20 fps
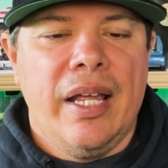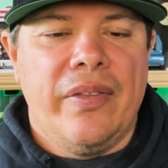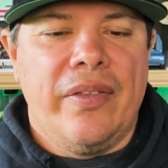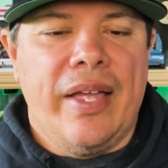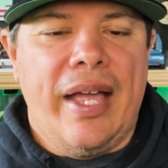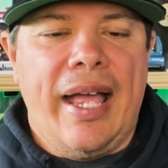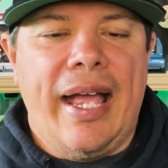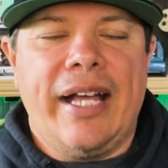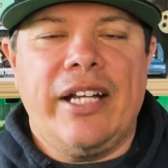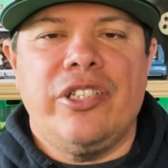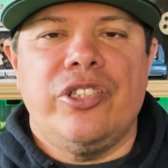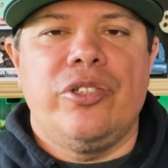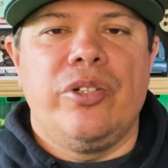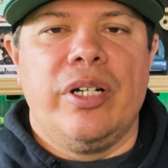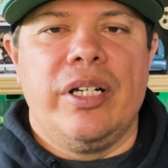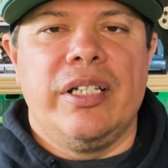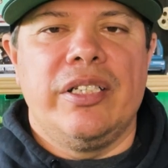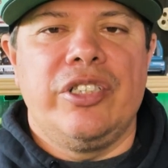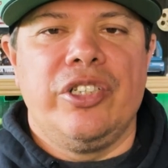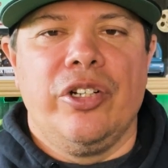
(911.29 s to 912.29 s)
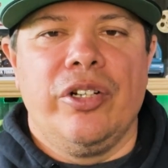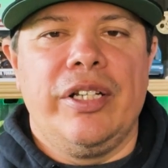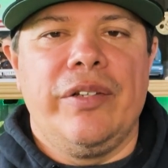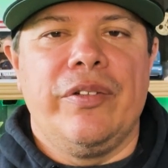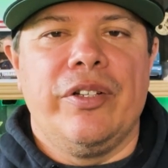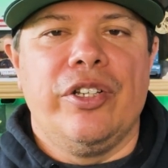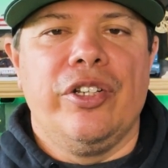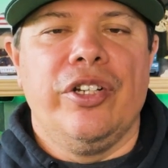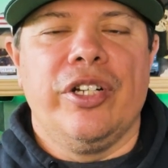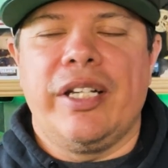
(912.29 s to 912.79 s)
The extras, you'll
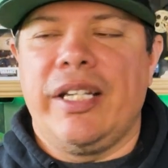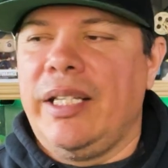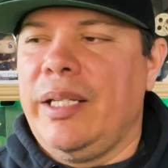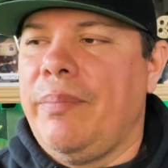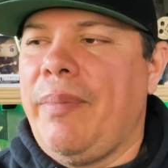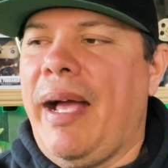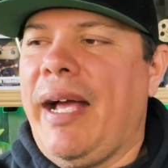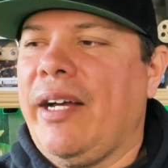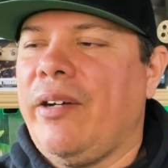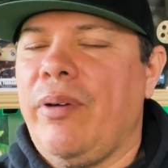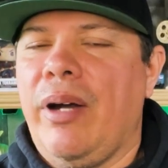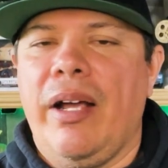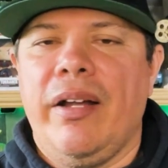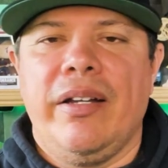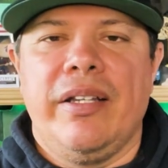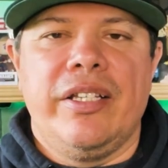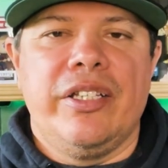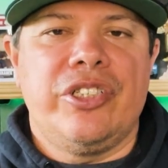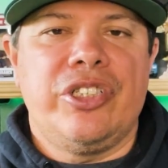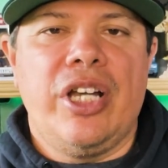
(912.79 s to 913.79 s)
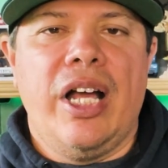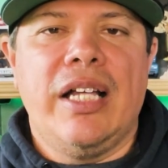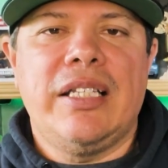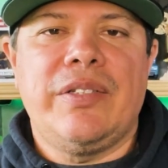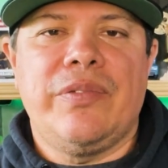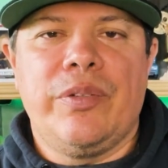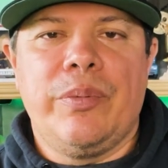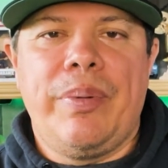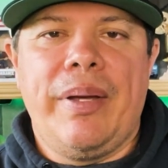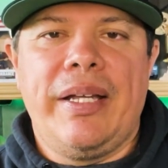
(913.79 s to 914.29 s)
even look in the background of the
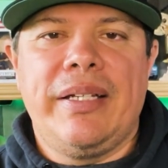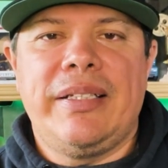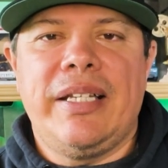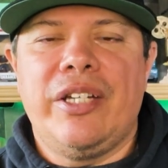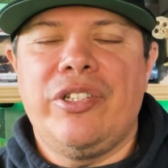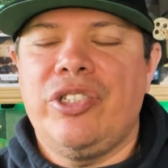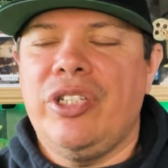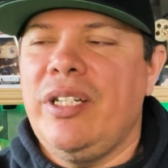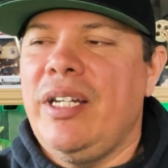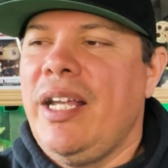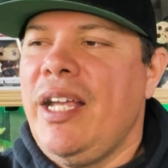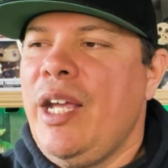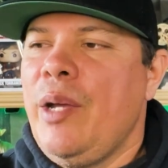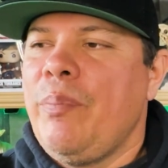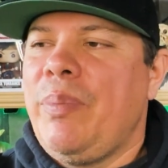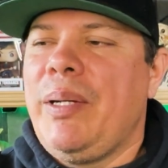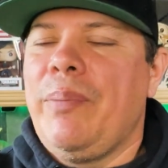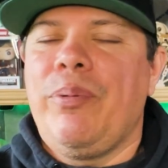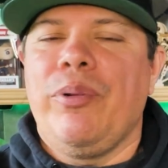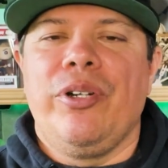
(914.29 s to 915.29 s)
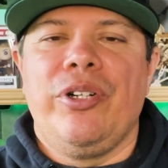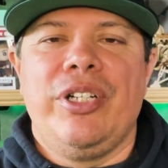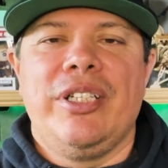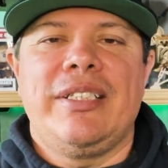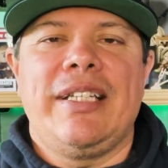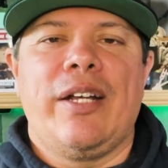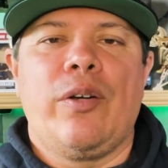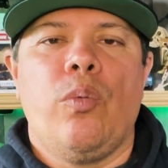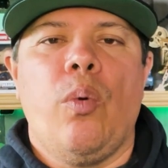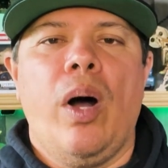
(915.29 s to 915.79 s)
shots if you pay attention. People are
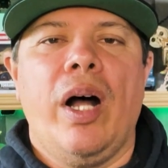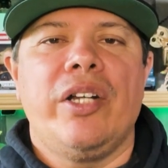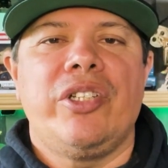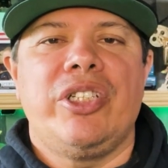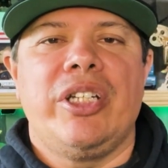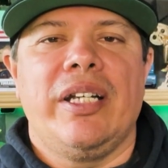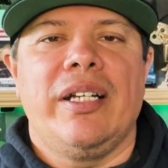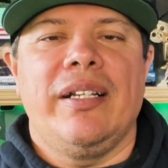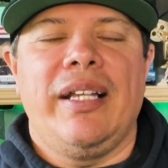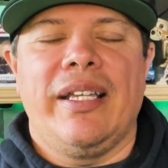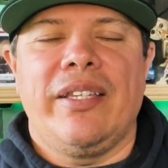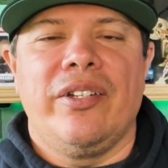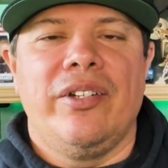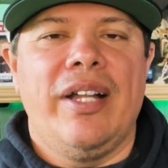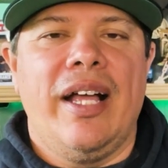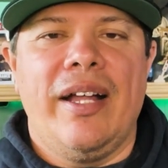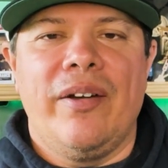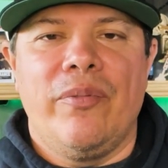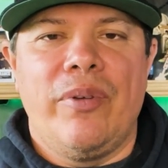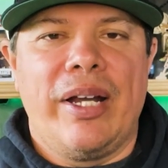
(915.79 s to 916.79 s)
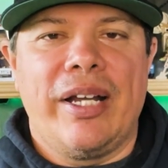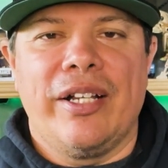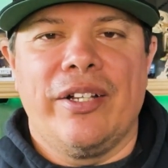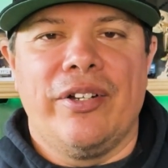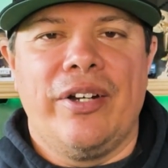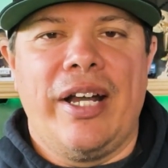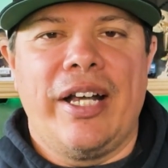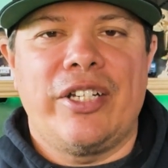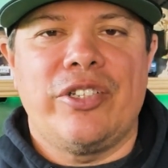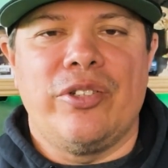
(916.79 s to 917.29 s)
just like watching, like they're not
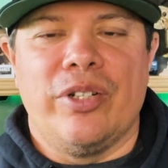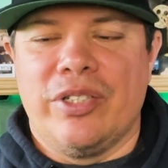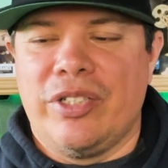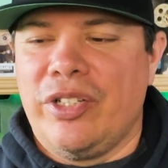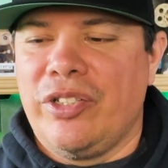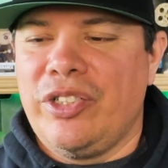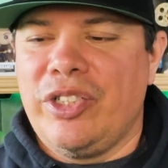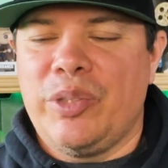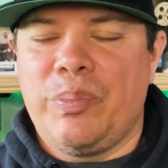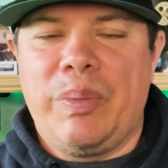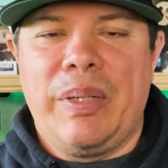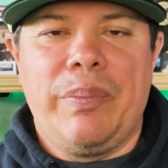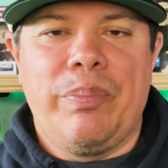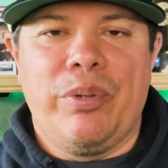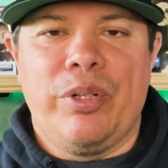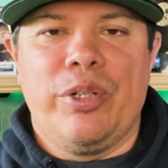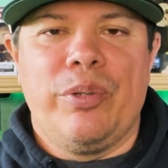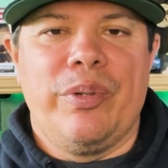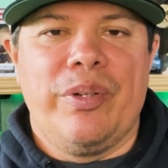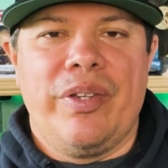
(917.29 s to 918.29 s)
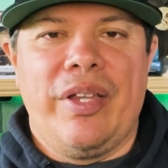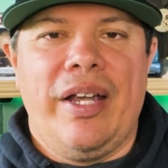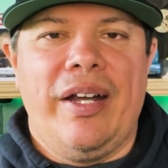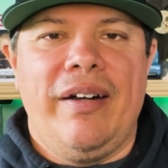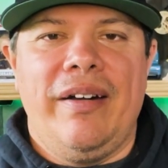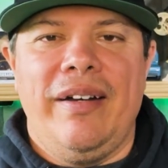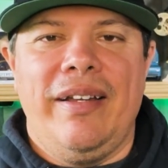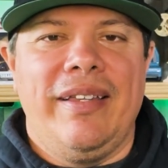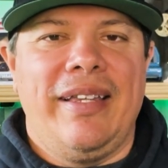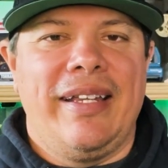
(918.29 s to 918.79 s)
regular extras. They're just people who were
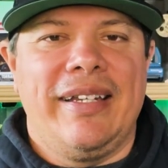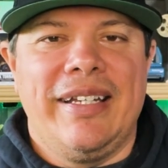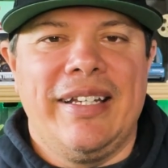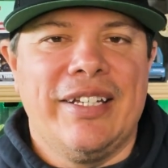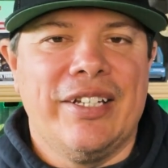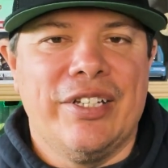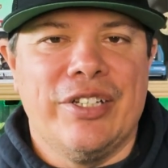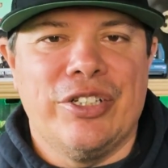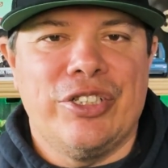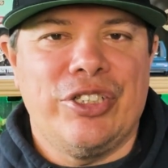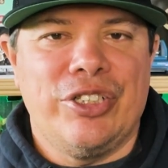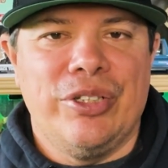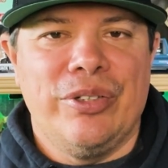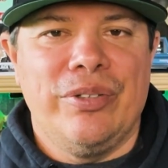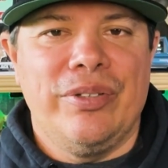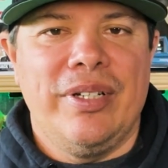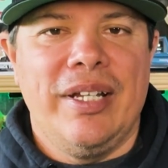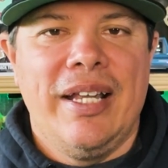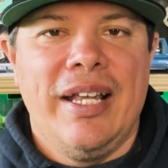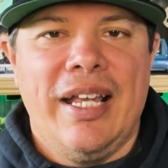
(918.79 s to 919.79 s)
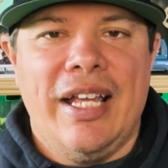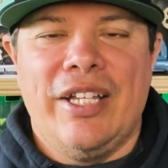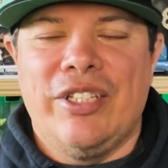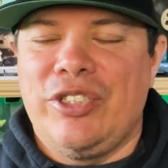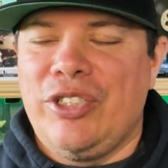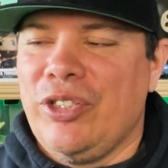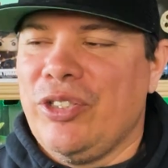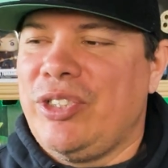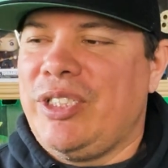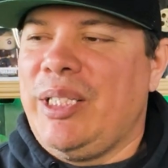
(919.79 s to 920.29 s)
there and they needed to shoot, and
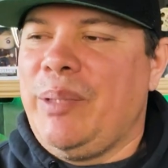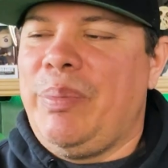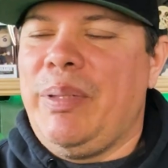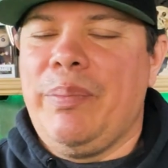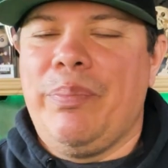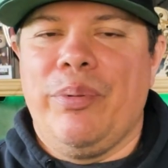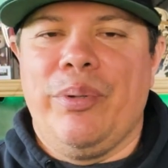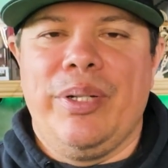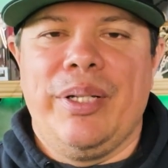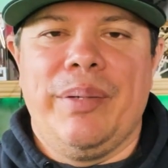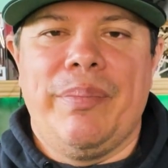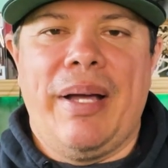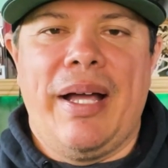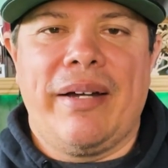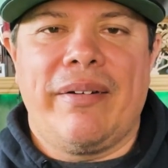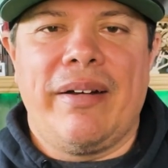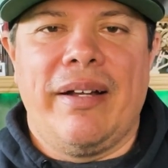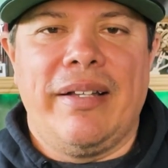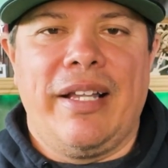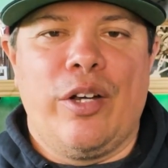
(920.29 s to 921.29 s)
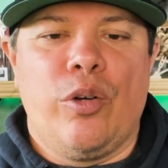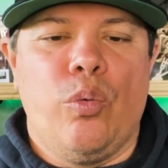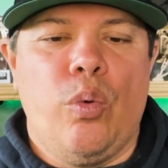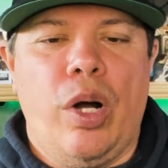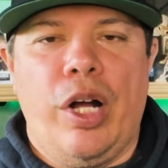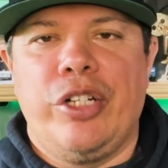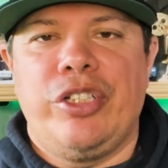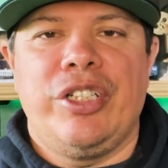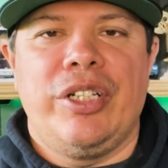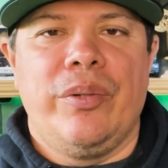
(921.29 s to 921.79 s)
so you'll see people in the background like
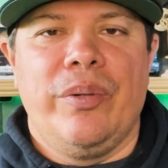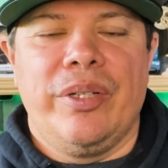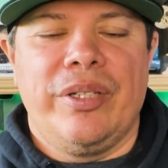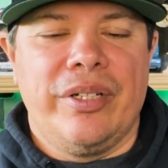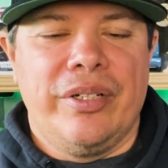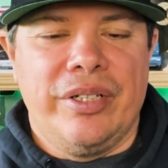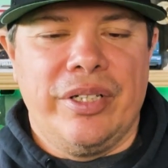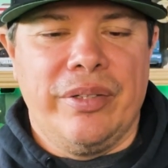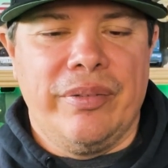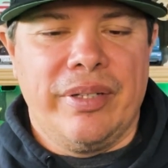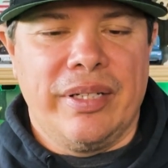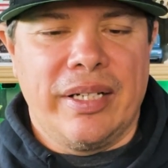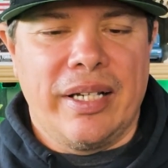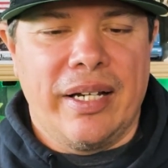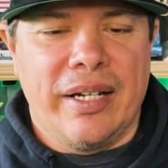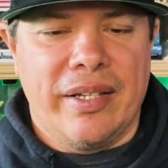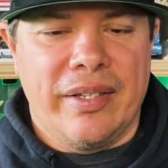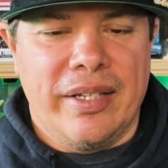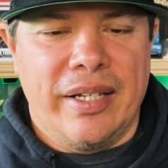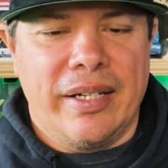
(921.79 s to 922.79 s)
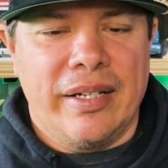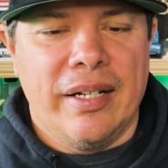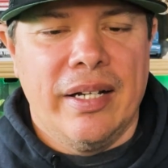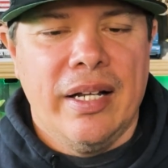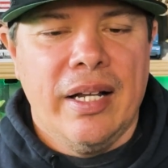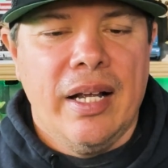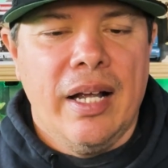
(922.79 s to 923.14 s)
watching what they're doing, kind of thing.